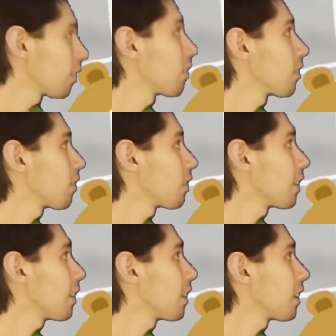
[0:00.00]
just
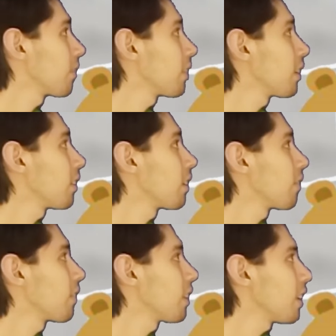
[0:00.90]
the right amount of
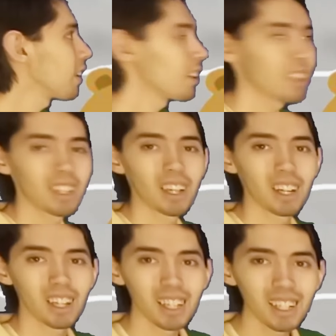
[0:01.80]
milk for me.
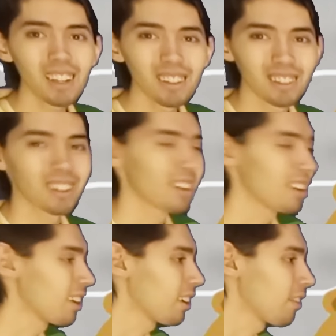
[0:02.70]
It is.
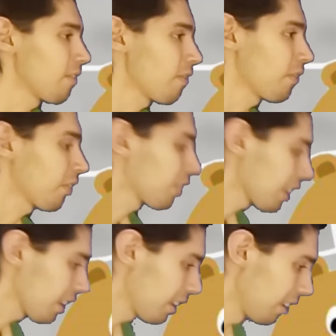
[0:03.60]

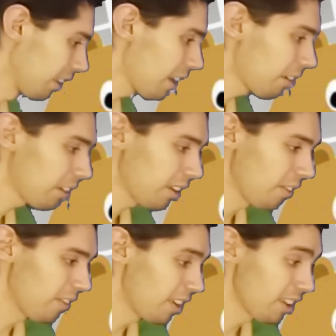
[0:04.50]
Now,
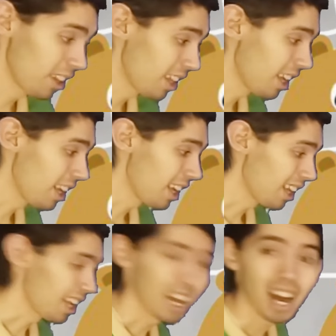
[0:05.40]

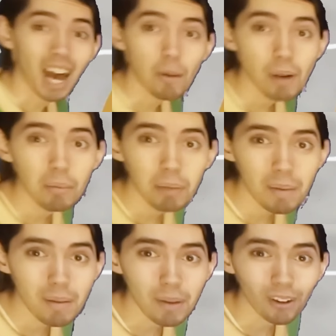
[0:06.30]
how about
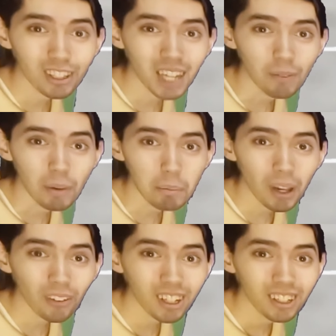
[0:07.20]
Baby Bear's cup of
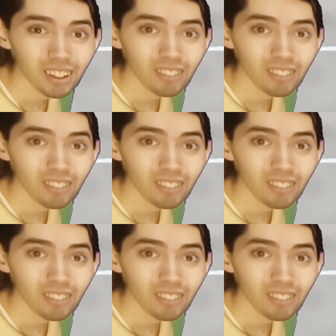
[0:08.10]
milk?